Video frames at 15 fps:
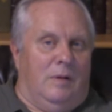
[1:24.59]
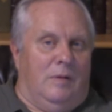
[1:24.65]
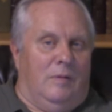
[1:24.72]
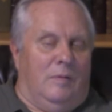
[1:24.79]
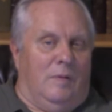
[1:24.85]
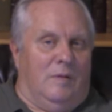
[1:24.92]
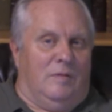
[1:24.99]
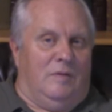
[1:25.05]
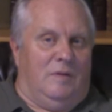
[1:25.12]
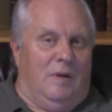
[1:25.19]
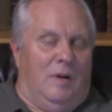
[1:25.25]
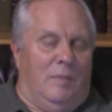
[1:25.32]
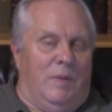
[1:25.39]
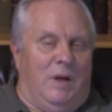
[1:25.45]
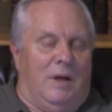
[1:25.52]
The
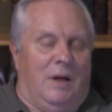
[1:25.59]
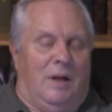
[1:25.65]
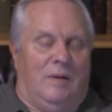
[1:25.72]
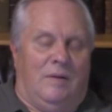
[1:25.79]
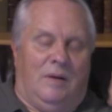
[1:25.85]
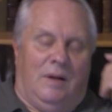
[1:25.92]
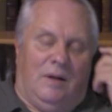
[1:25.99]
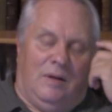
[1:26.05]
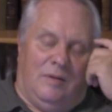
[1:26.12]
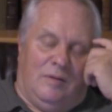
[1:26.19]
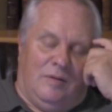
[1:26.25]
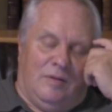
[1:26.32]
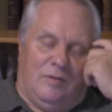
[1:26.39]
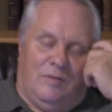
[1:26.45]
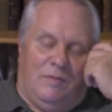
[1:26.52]
syllabic content is
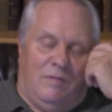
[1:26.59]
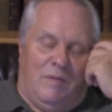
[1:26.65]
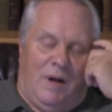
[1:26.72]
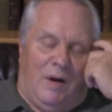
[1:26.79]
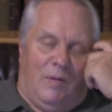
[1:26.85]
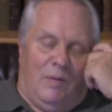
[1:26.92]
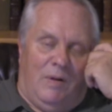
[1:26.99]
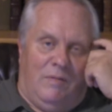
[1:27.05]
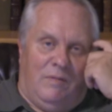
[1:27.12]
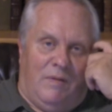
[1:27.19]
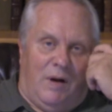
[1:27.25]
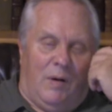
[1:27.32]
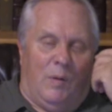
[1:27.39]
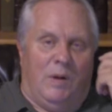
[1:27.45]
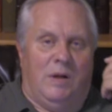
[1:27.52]
just very,
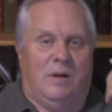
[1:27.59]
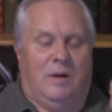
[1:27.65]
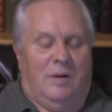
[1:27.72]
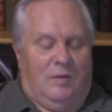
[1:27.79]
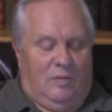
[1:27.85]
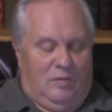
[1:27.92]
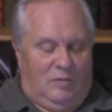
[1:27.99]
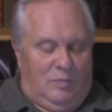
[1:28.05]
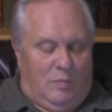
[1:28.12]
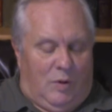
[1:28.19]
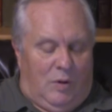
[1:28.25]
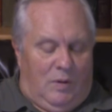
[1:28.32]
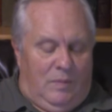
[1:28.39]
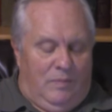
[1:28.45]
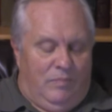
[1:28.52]
very
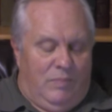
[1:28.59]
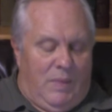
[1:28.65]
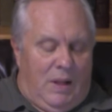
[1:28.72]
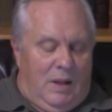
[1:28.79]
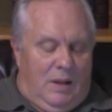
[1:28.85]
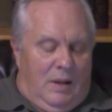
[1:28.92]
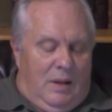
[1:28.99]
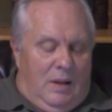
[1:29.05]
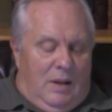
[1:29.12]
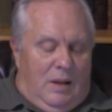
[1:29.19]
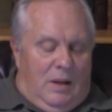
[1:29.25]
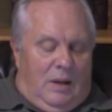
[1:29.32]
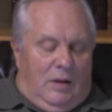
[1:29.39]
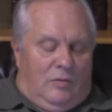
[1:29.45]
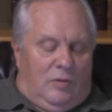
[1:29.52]
small.
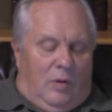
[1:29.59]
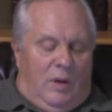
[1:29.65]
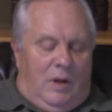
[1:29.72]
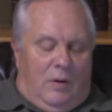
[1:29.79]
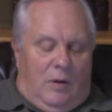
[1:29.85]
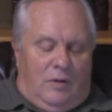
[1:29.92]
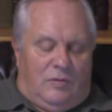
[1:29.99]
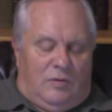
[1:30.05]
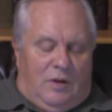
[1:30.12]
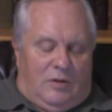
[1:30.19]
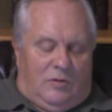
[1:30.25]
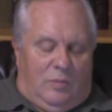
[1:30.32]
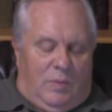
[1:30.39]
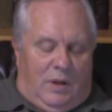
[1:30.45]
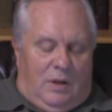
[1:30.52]
So in our
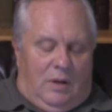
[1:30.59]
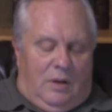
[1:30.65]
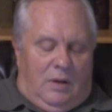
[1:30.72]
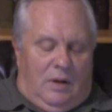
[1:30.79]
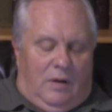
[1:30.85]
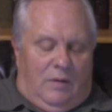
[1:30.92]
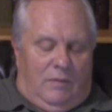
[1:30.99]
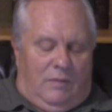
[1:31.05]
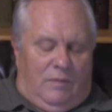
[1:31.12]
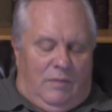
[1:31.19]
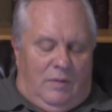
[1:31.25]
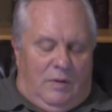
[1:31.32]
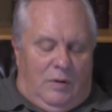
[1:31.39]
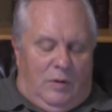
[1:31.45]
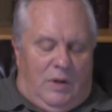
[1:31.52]
assessment of
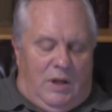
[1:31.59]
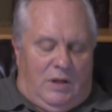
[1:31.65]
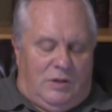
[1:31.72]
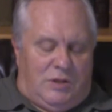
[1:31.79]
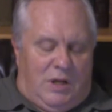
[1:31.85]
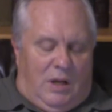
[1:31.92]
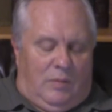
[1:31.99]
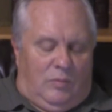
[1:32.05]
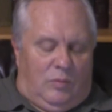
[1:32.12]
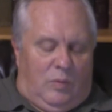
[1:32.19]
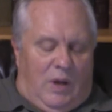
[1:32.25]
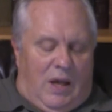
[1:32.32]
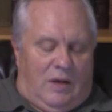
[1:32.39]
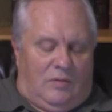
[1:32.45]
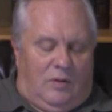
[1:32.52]
the New King James,
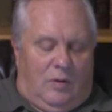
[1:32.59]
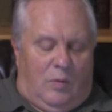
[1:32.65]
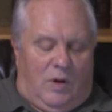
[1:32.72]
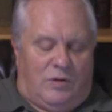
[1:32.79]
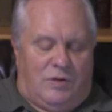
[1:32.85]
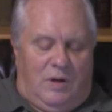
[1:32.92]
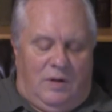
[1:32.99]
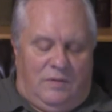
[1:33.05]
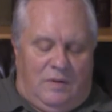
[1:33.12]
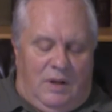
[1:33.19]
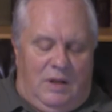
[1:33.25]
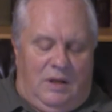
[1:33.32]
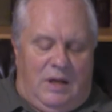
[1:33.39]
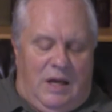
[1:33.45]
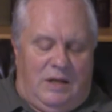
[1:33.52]
we asked the question, is the
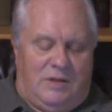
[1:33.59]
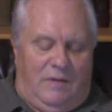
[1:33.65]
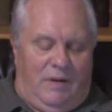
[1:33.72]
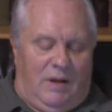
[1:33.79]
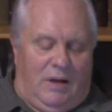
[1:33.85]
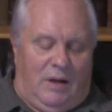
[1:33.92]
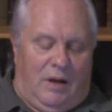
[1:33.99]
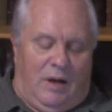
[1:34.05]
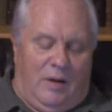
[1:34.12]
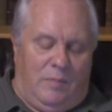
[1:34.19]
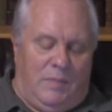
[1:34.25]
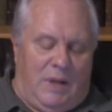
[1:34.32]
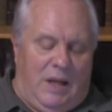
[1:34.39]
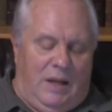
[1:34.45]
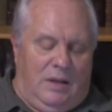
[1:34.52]
NKJV an
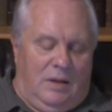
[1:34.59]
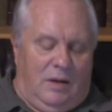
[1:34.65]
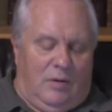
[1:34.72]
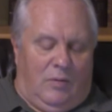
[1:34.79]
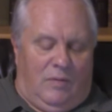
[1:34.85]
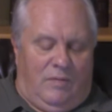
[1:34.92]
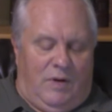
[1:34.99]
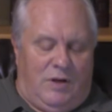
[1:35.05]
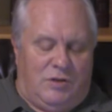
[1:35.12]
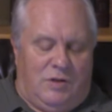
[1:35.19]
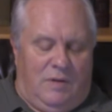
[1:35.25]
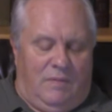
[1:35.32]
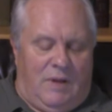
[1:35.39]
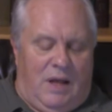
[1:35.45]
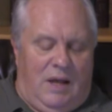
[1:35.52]
update and a
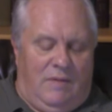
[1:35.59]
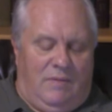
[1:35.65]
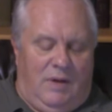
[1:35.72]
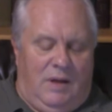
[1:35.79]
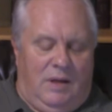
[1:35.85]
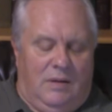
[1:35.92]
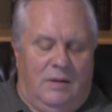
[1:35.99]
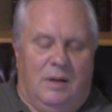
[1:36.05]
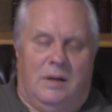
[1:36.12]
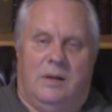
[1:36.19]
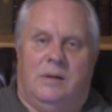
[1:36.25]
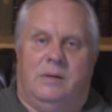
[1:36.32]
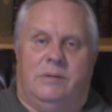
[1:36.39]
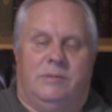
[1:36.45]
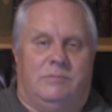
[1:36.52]
revision of the AV,
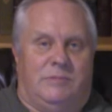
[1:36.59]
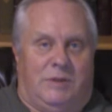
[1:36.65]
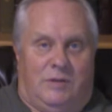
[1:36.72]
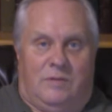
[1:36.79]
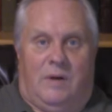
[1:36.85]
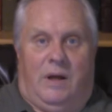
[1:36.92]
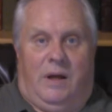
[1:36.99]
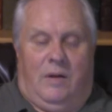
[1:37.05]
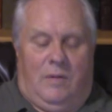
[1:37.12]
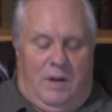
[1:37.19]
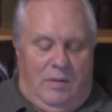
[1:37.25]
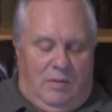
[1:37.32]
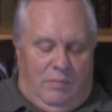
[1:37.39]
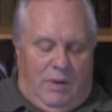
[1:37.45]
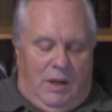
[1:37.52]
just like it
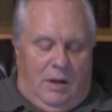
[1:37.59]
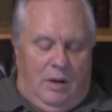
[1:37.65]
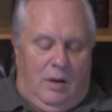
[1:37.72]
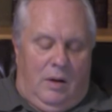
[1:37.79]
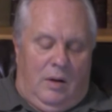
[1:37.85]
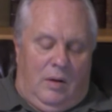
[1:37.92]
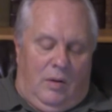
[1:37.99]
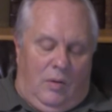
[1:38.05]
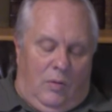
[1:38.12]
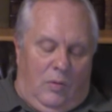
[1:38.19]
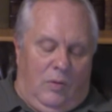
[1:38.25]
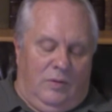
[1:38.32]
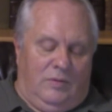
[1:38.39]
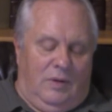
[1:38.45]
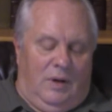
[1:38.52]
claimed to be,
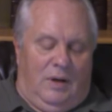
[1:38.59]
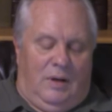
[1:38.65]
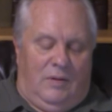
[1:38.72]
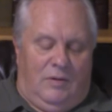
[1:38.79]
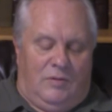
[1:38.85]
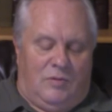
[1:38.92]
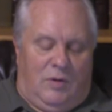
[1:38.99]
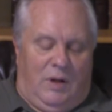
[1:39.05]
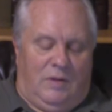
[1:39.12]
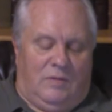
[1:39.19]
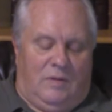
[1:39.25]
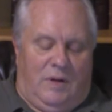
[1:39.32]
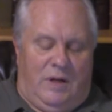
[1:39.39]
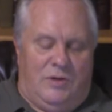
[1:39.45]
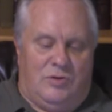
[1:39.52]
or is it another
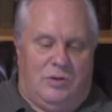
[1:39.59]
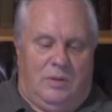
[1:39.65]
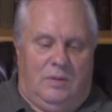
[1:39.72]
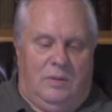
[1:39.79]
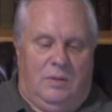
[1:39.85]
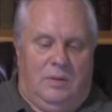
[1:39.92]
translation?